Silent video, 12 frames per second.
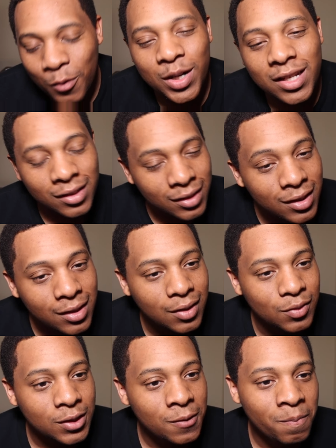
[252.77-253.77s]
when he
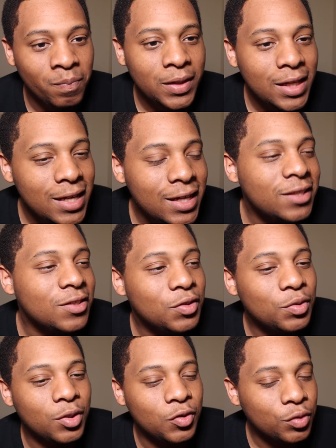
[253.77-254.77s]
leaves, he gets
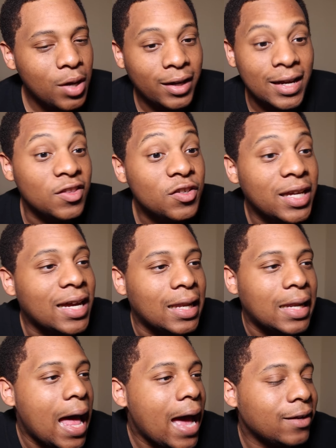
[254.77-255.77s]
into a truck, and there's like a
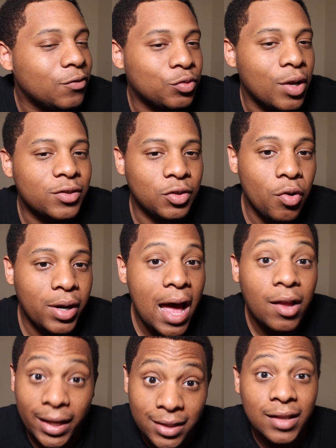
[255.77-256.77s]
line of trucks going
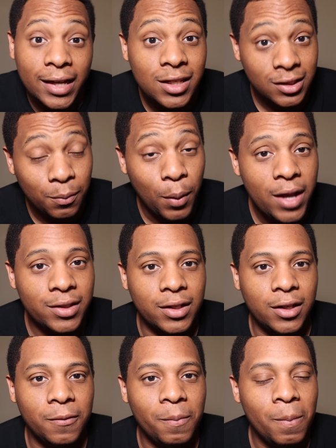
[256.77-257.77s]
out, like he's the
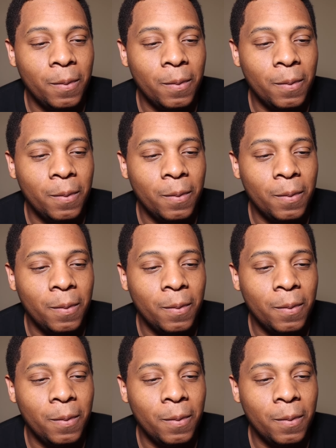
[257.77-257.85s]
president.